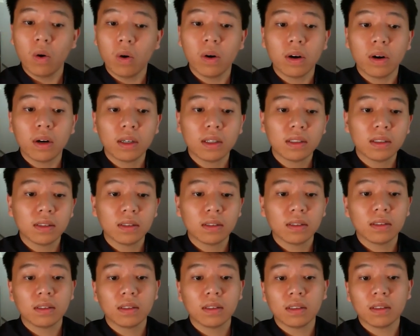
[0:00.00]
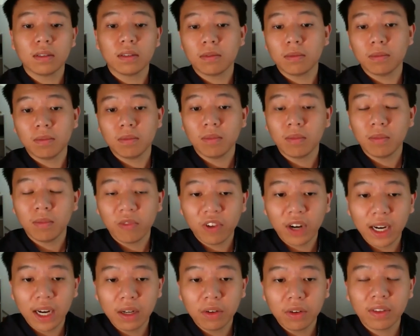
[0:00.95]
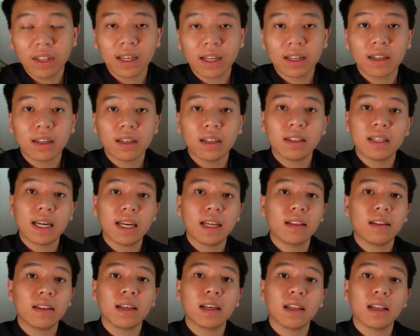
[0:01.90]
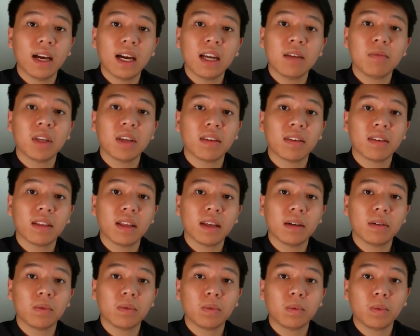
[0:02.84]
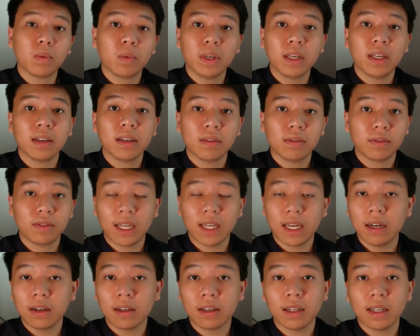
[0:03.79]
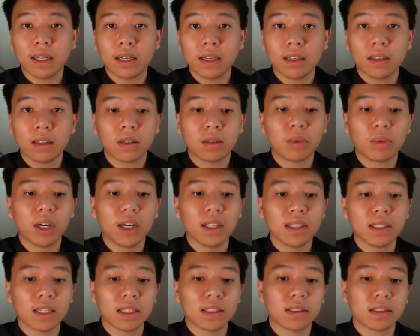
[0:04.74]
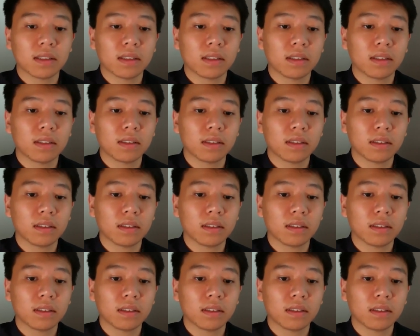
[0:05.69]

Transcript: or files that can contain the alignments that we have calculated or processed.